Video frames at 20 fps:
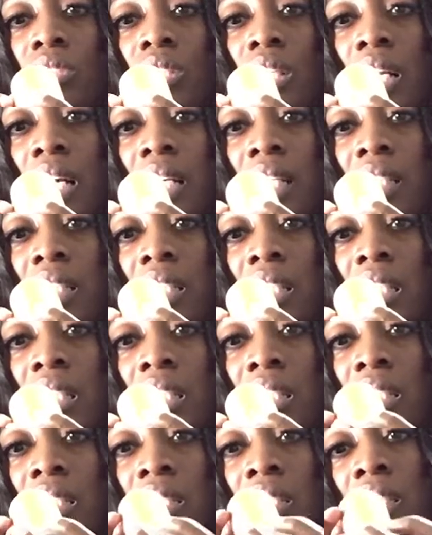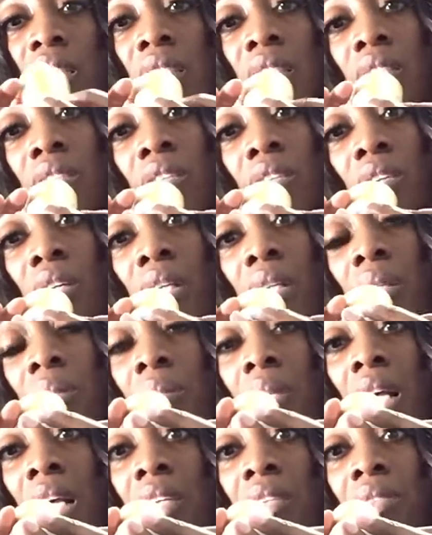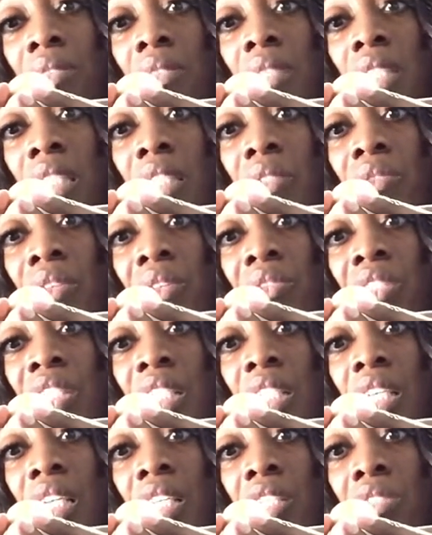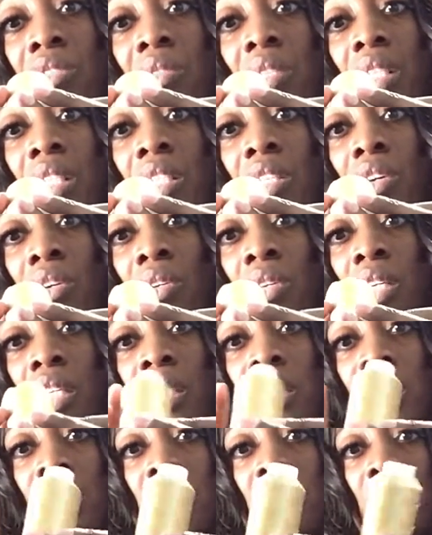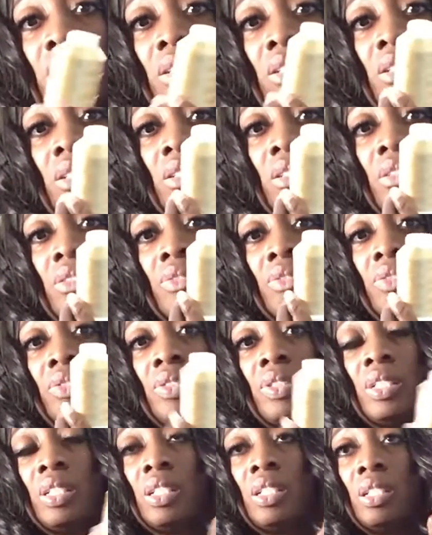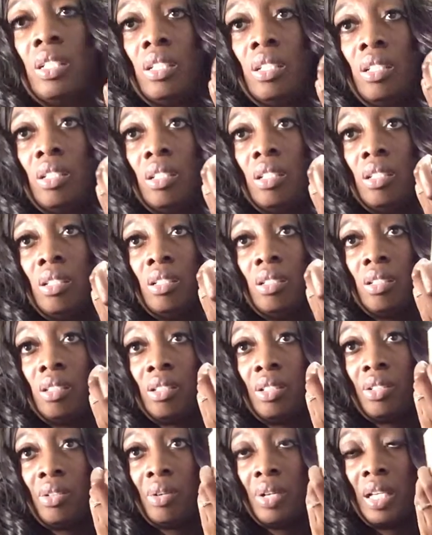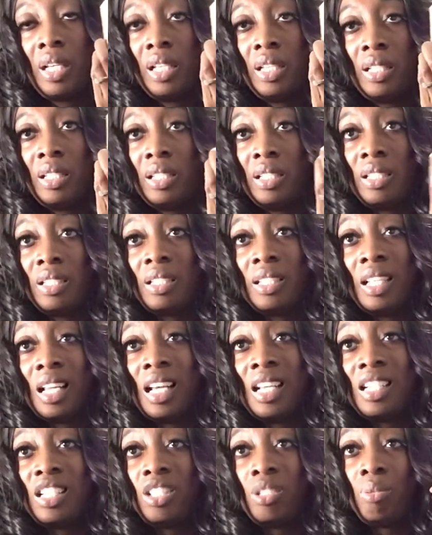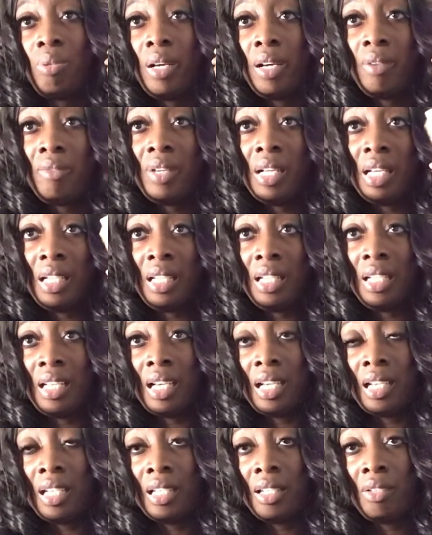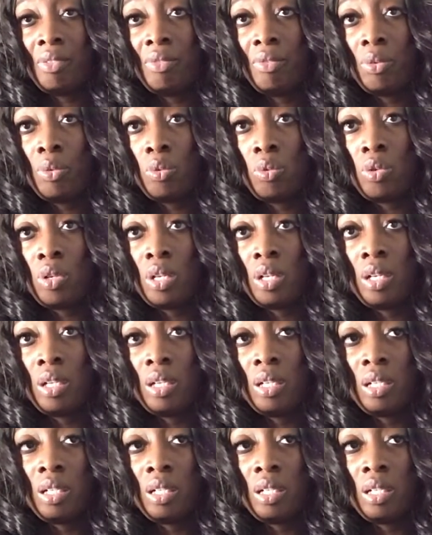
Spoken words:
I think this is, no, it's 1,500 yards of thread. This is like $12.99 for